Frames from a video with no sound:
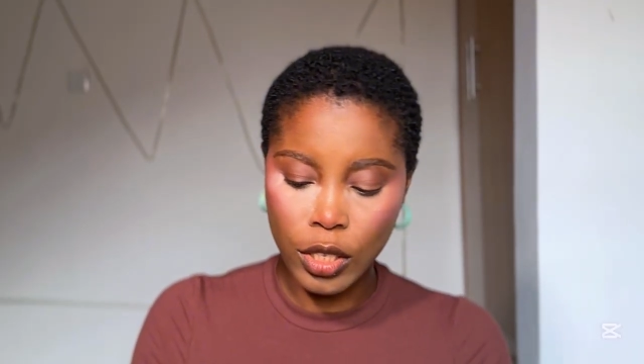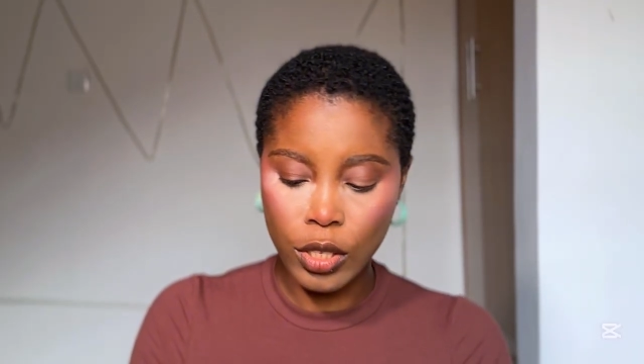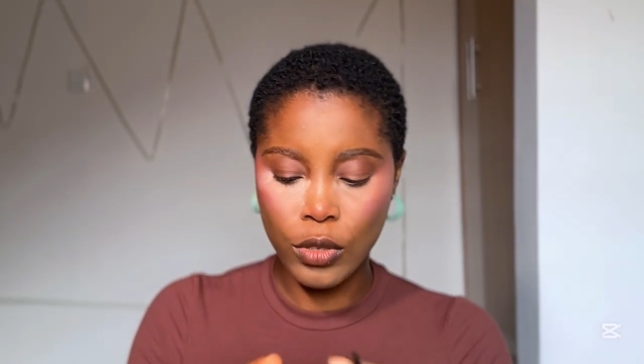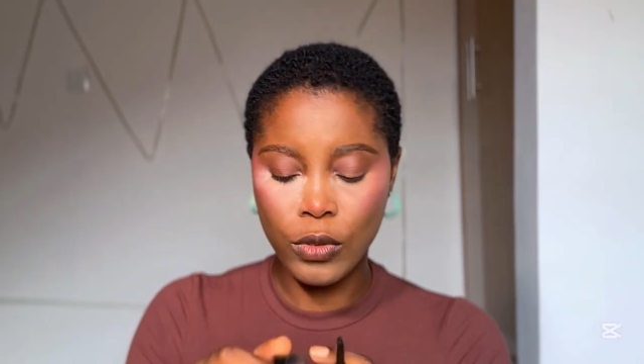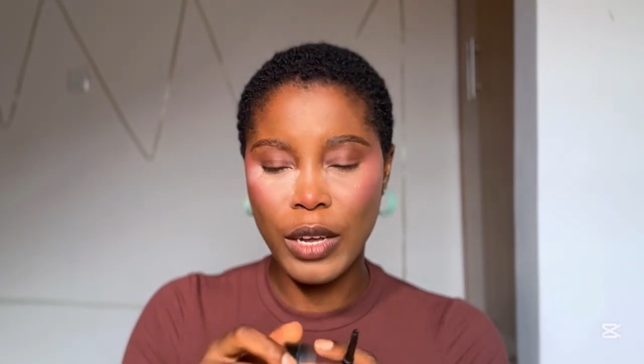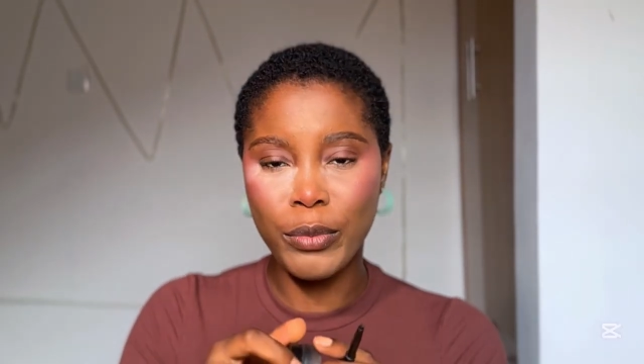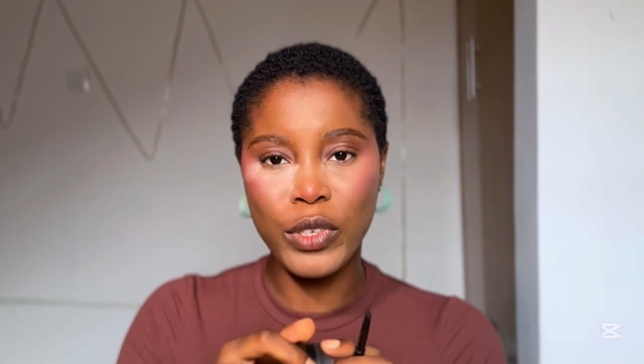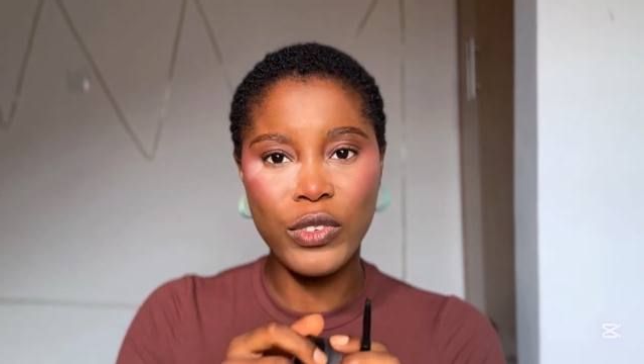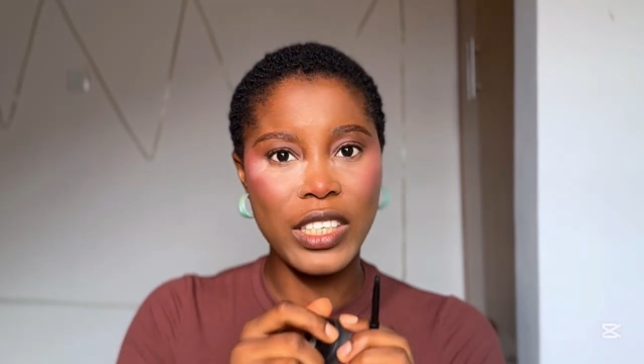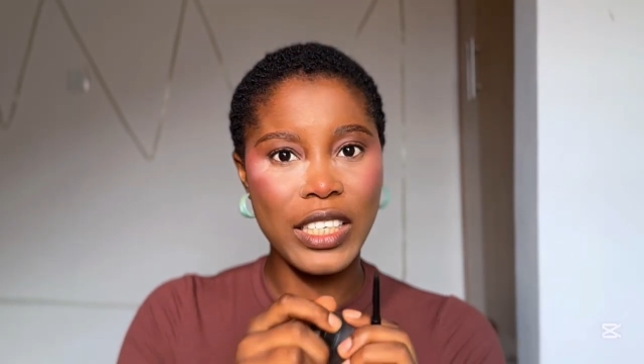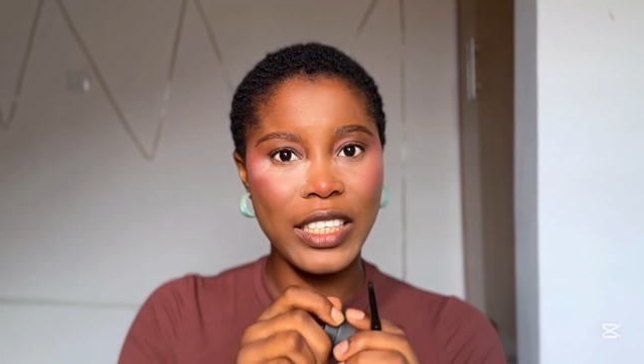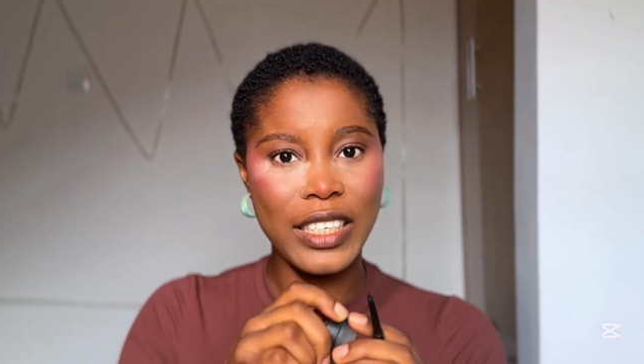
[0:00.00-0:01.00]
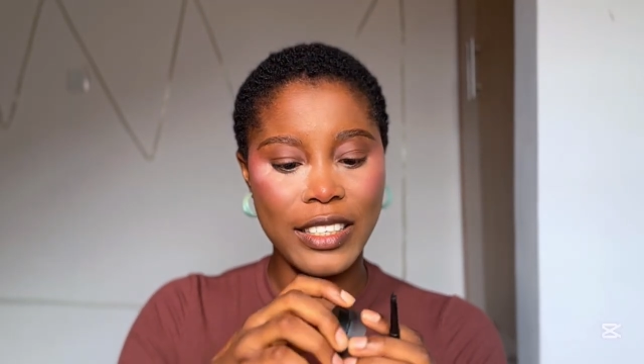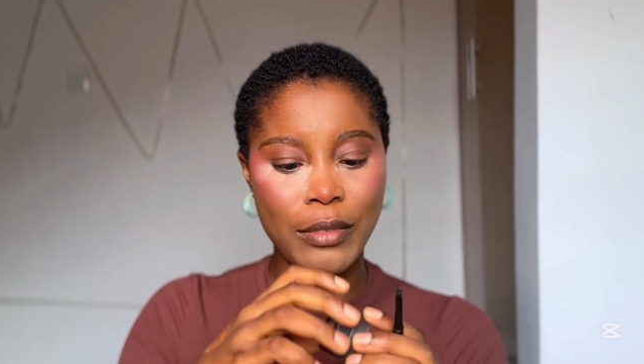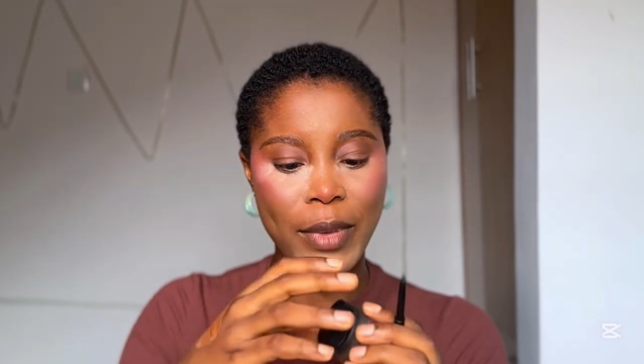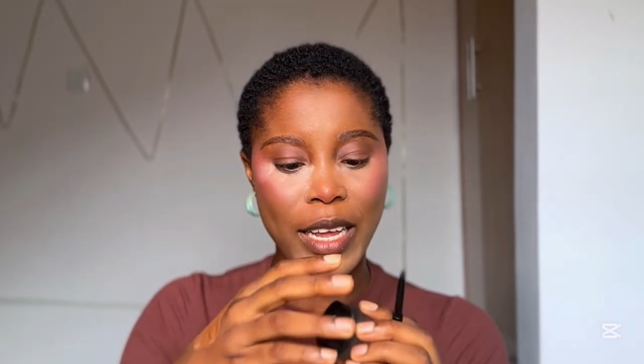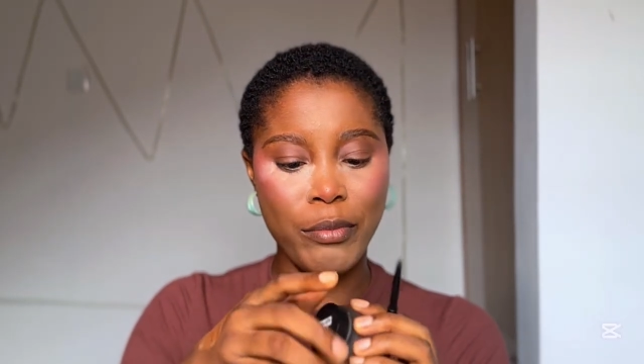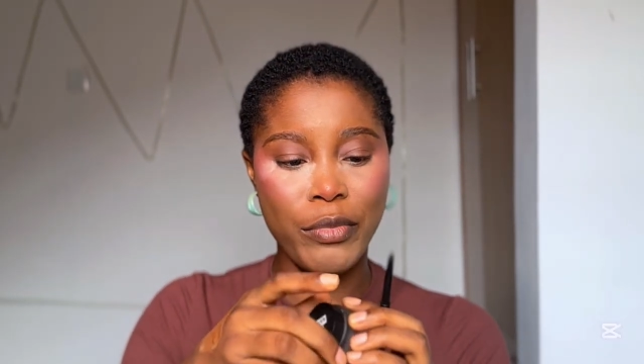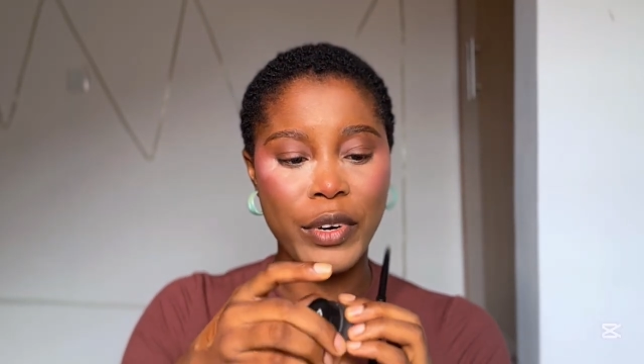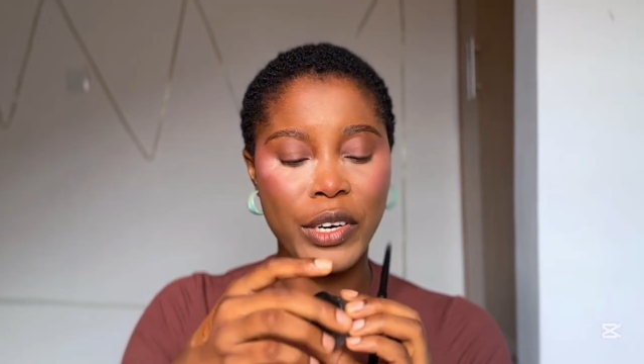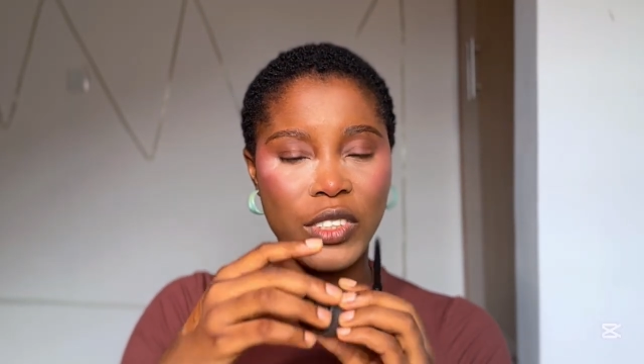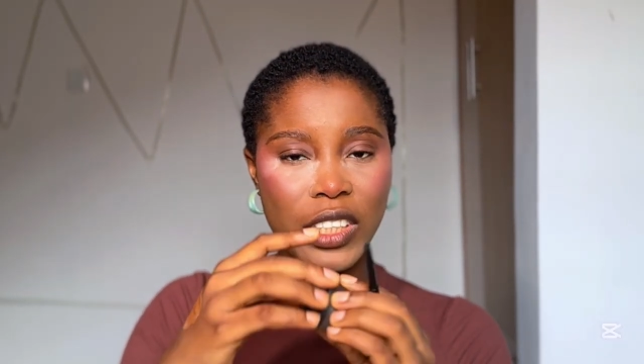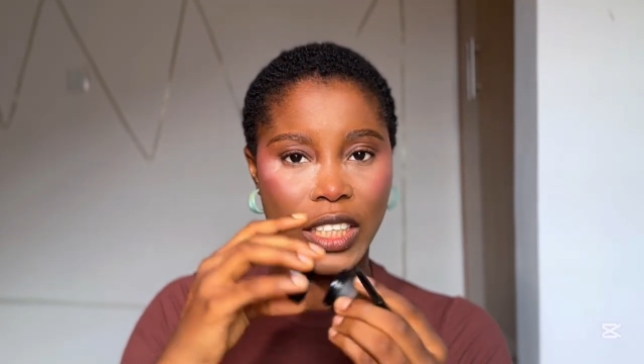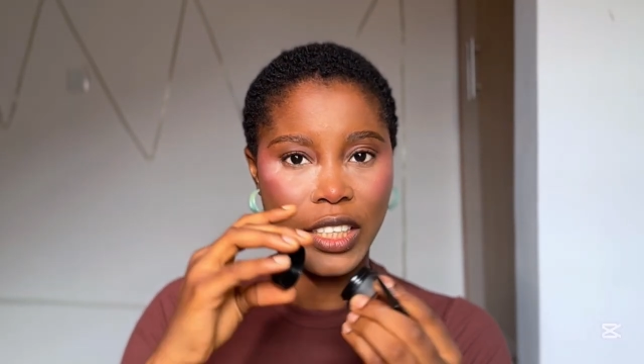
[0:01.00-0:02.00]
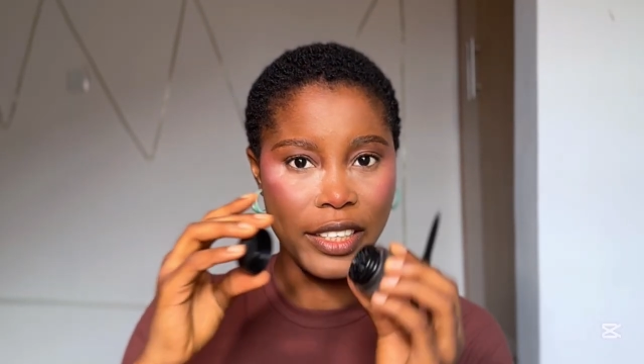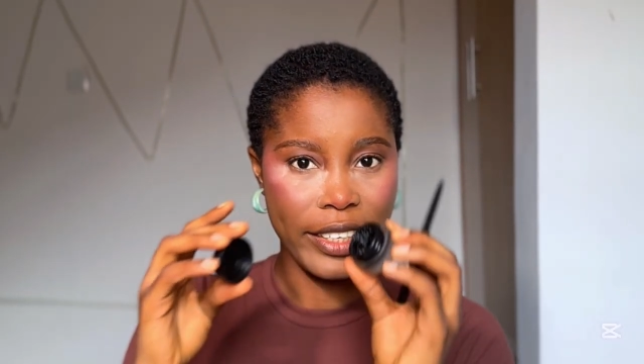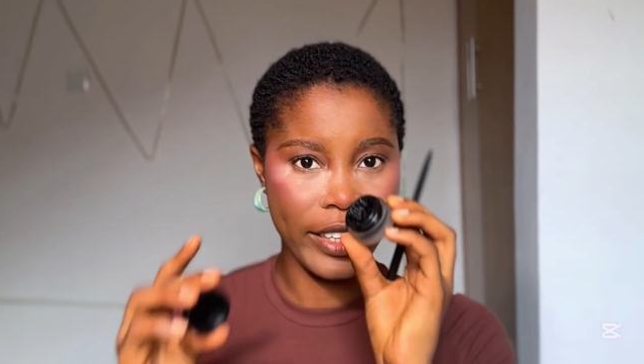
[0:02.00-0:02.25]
so I'll be using this my brow gel.